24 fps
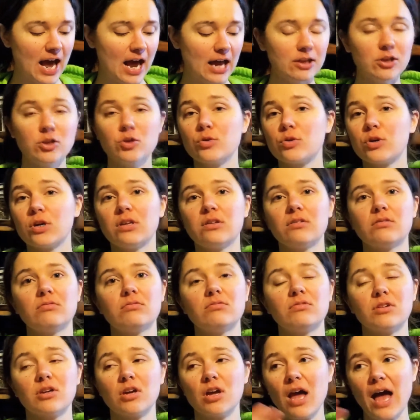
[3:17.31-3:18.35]
And you
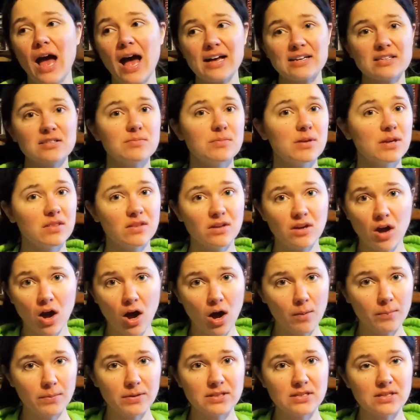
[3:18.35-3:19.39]
can ask me in the
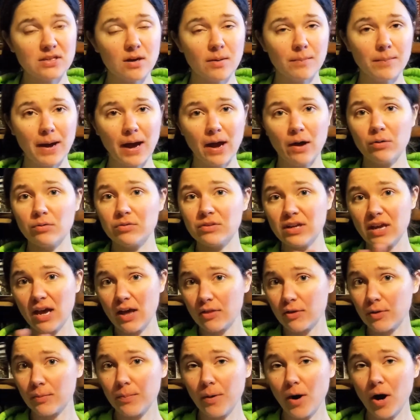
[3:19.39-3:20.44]
comments about the
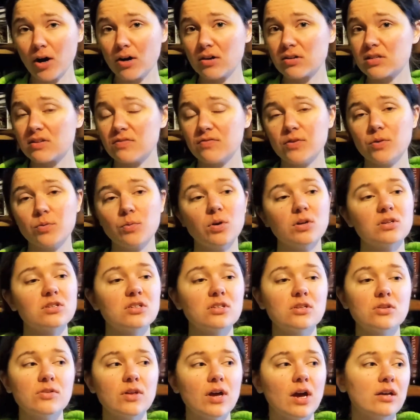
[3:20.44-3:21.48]
other parts if you want
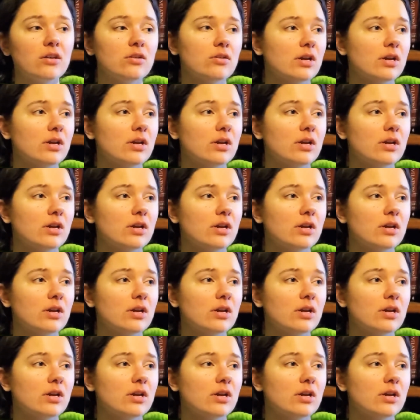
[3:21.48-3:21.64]
to do that.